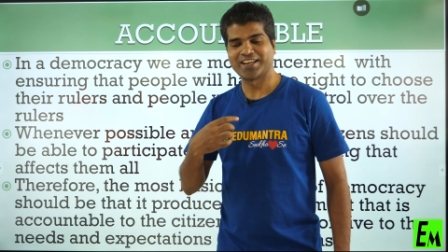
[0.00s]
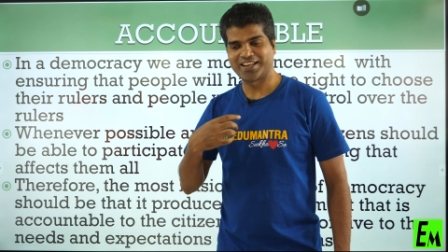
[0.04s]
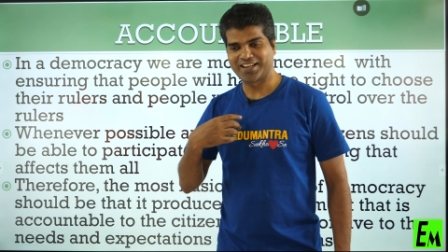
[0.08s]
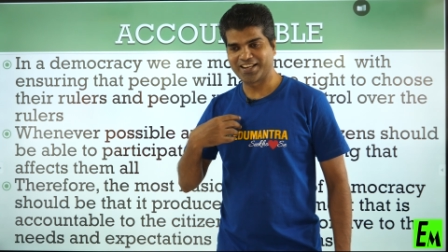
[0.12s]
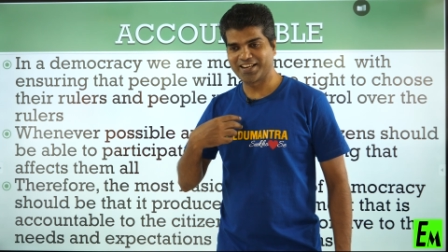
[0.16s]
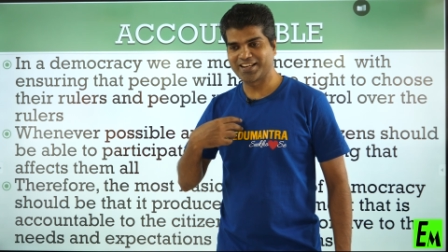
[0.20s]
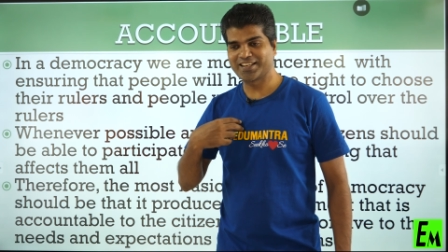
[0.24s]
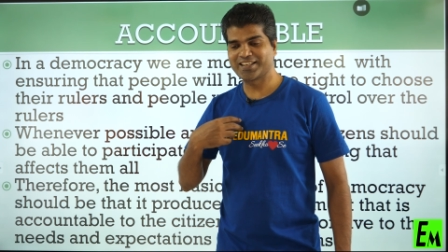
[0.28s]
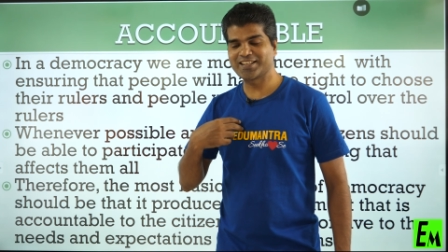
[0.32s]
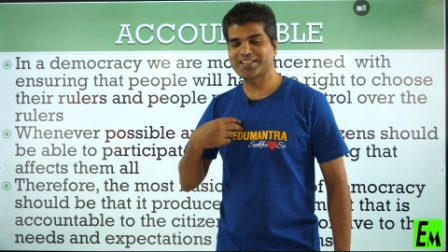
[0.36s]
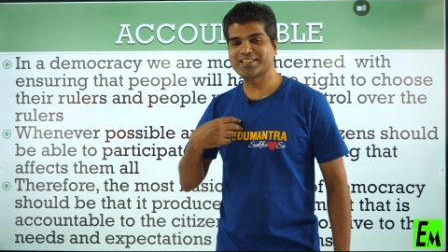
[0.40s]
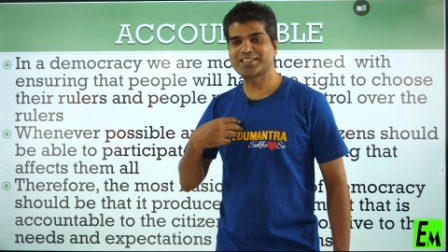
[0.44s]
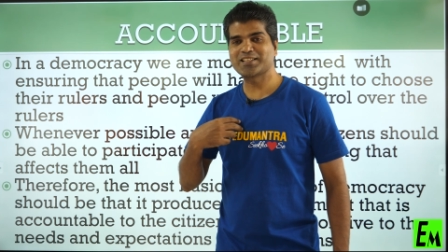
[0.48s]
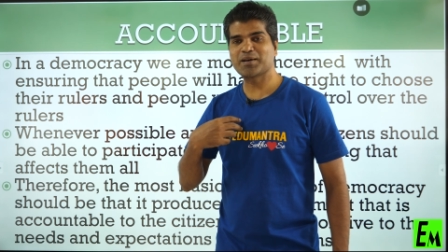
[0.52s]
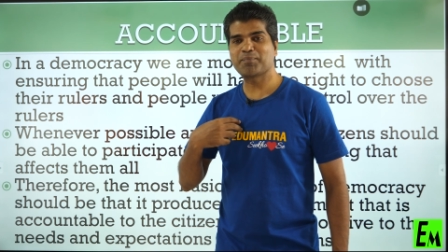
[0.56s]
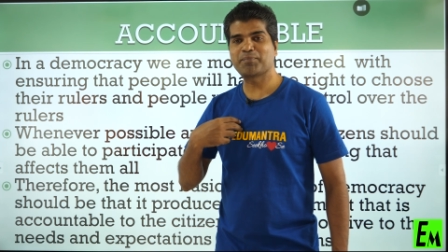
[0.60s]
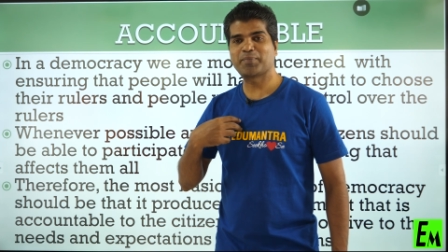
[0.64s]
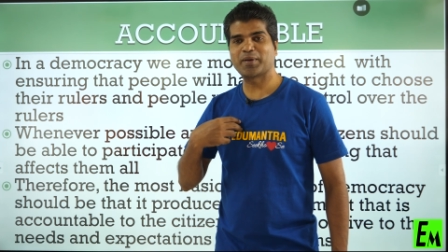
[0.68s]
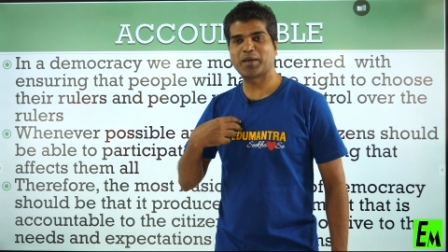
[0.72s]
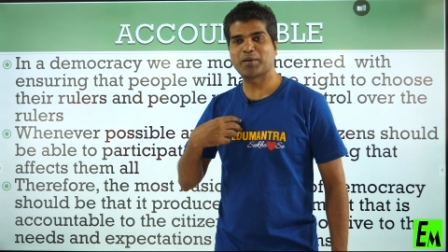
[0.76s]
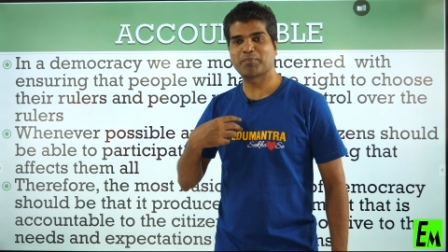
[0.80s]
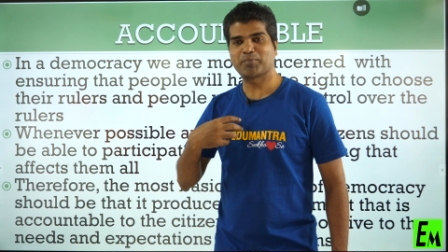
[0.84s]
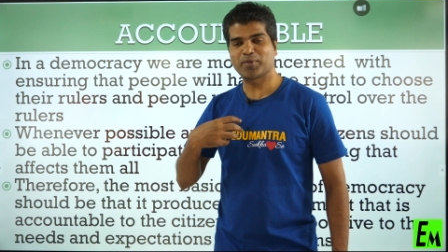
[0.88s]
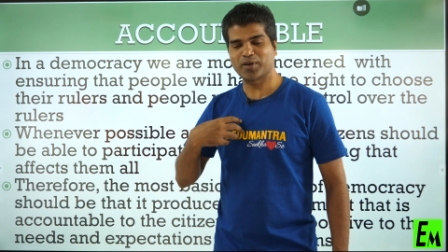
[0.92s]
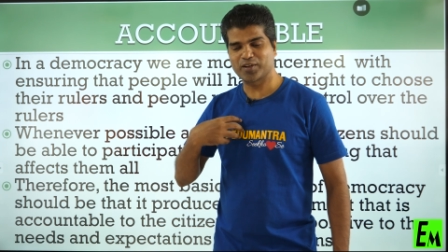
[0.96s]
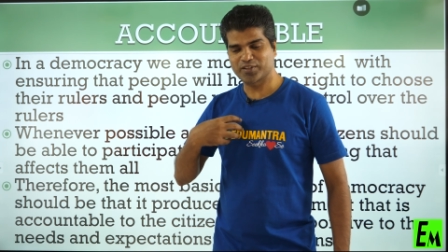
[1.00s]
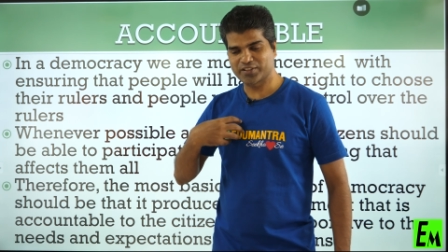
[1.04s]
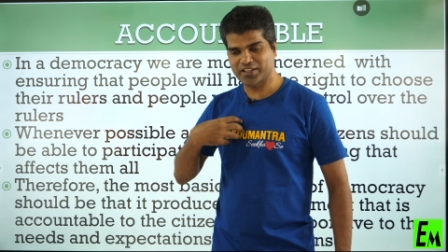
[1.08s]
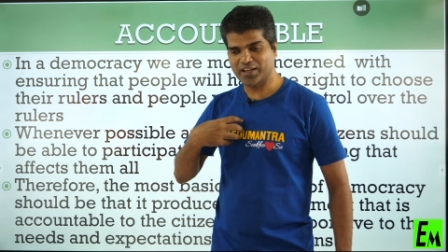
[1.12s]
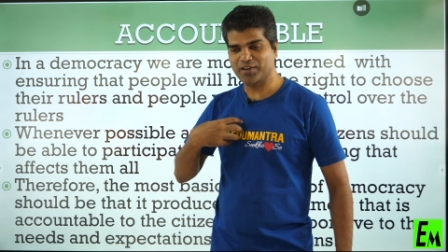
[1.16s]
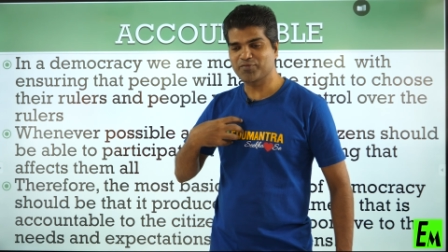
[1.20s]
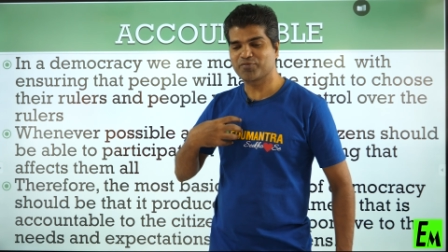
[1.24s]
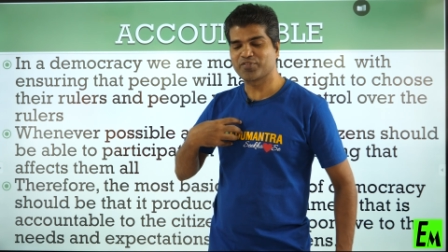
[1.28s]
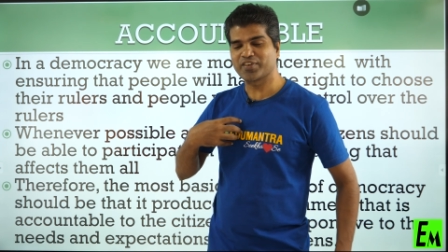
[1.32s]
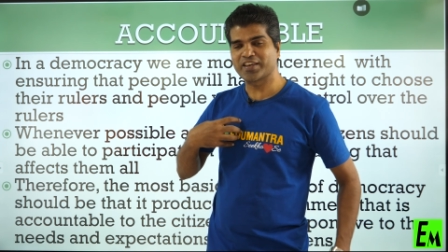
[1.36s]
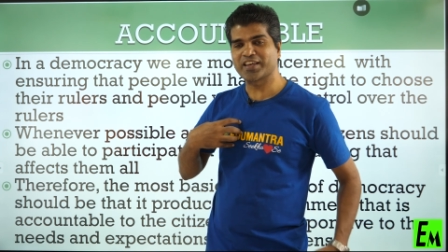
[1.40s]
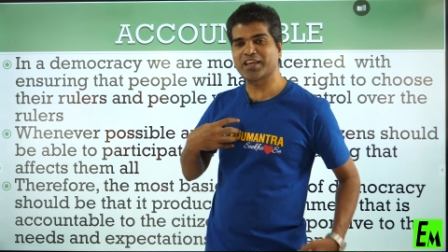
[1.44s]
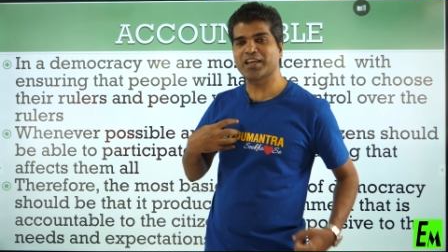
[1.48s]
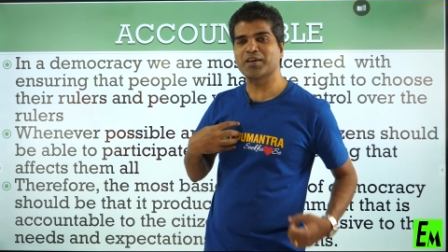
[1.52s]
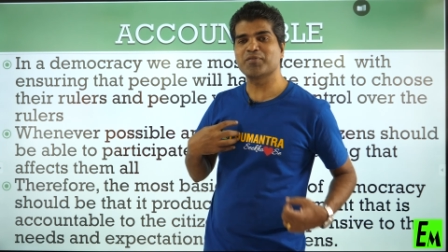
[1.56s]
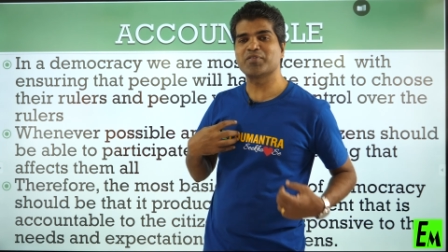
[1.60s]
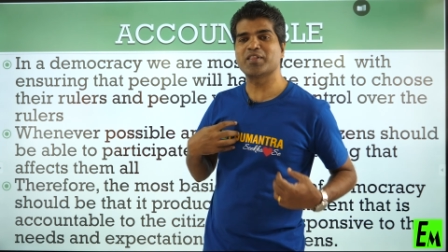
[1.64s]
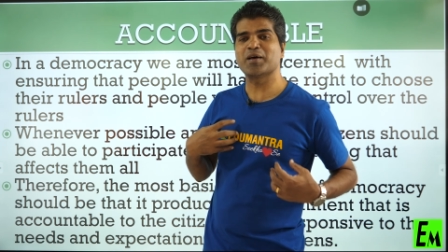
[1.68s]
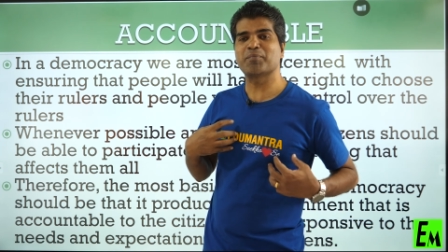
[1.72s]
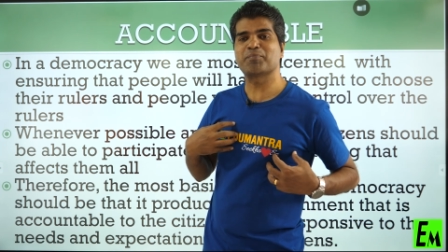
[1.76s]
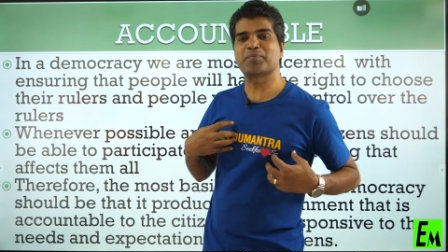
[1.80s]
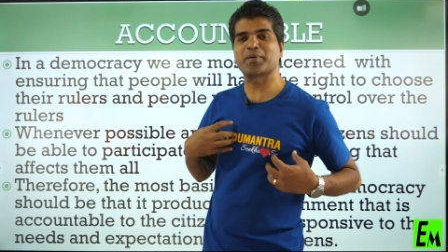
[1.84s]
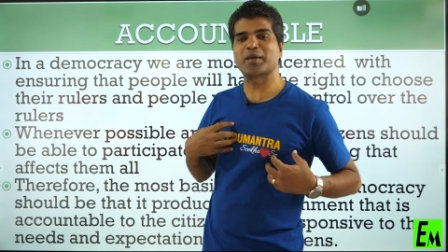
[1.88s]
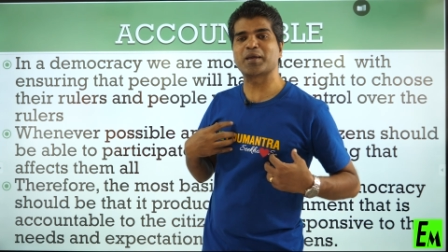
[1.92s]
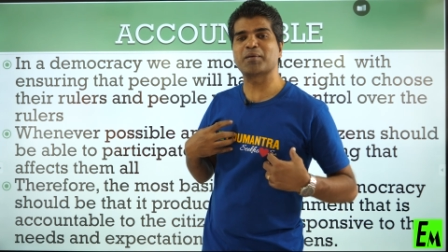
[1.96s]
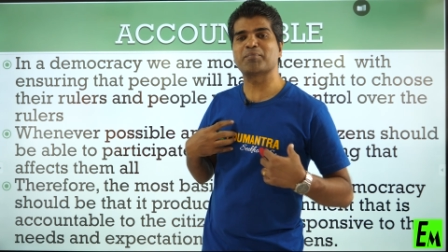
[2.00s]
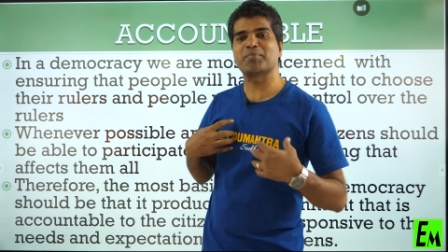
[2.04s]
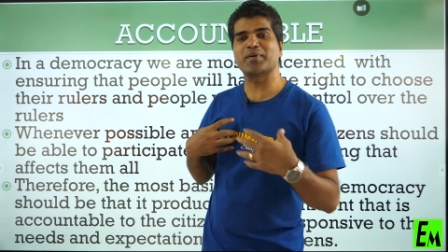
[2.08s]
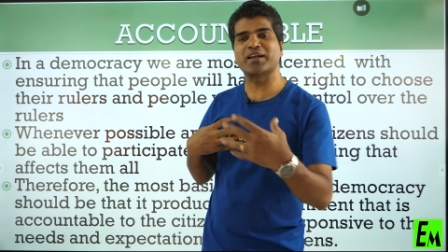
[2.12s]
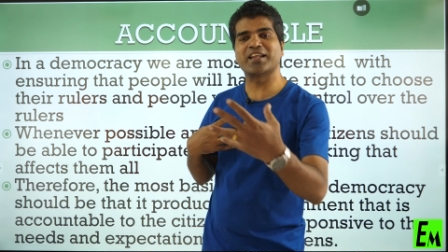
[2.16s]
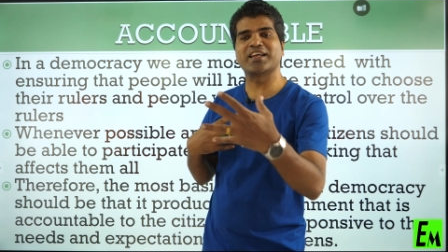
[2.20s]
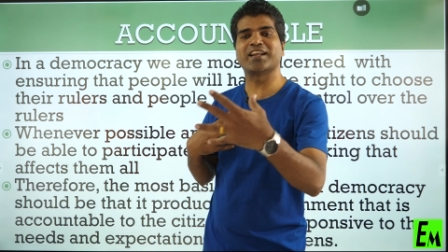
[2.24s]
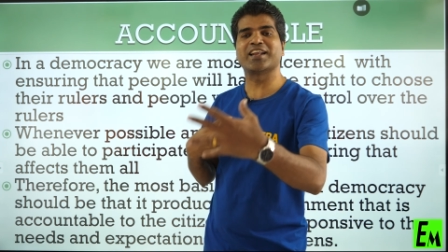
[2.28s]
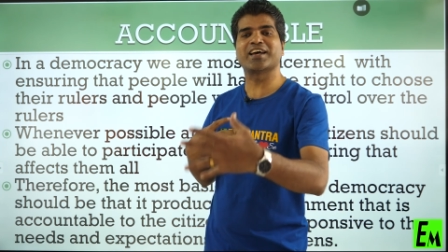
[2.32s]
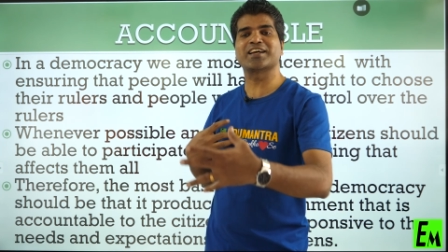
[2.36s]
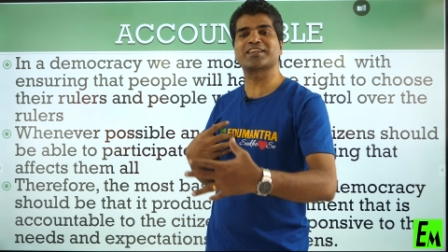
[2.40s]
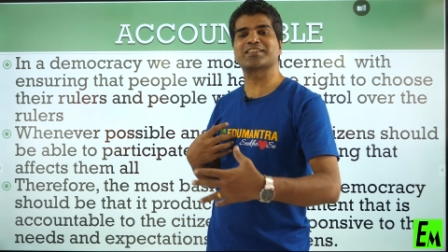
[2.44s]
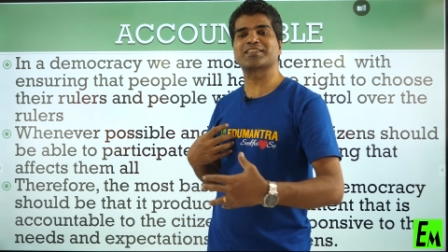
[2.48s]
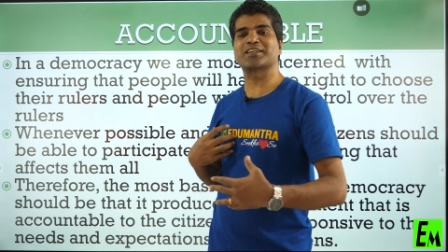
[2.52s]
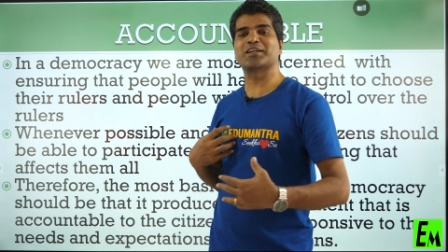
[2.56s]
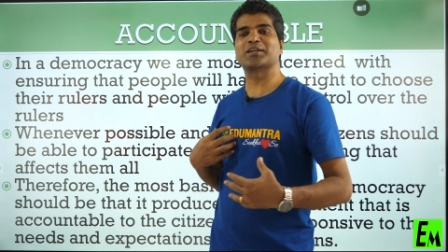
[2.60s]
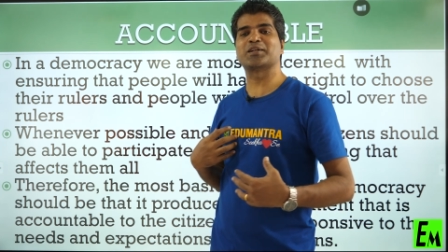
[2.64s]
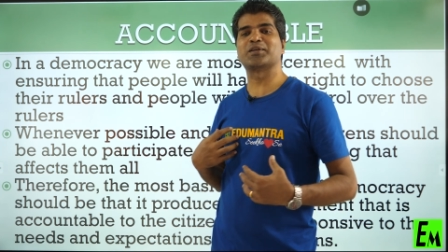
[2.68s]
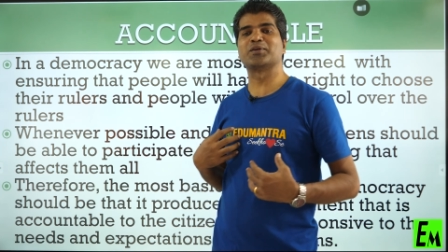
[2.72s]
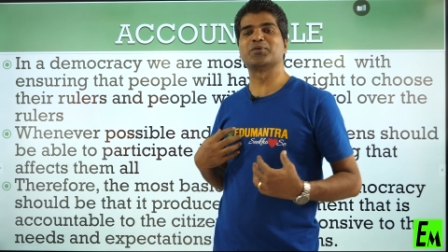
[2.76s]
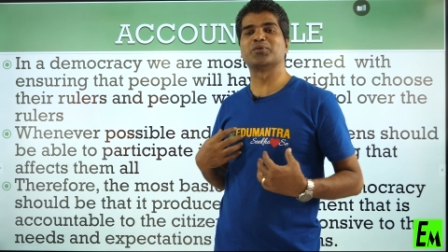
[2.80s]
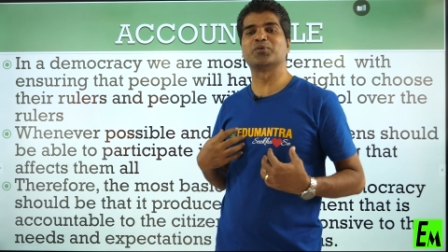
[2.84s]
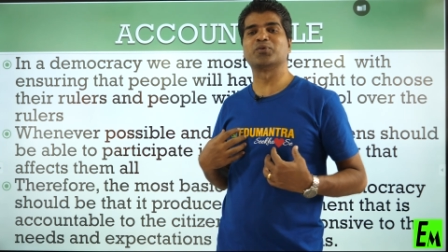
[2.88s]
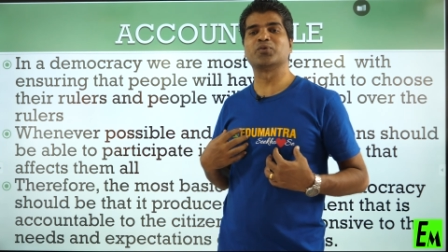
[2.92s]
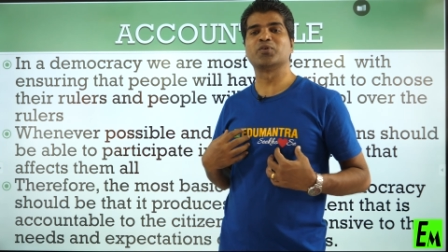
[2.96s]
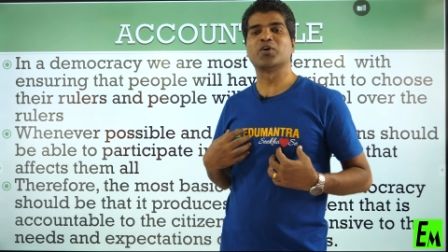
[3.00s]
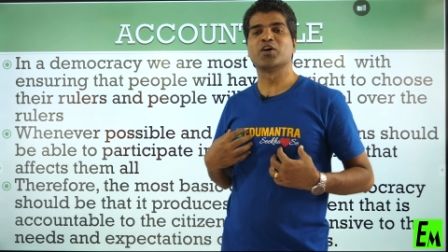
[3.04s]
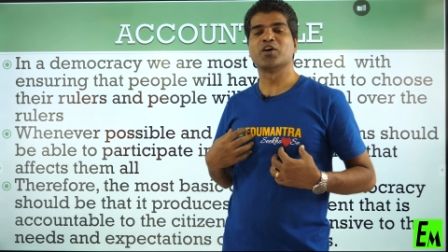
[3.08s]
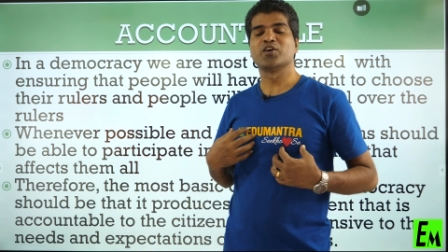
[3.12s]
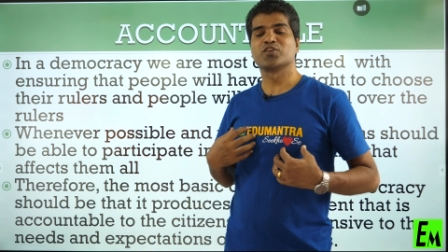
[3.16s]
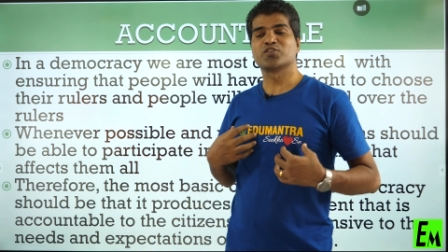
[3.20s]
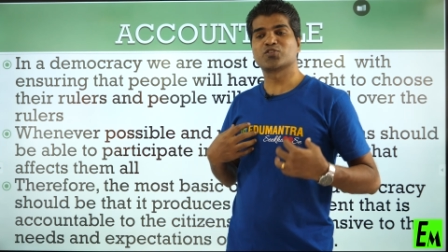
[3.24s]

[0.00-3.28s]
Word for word: It is the people, the people elected you.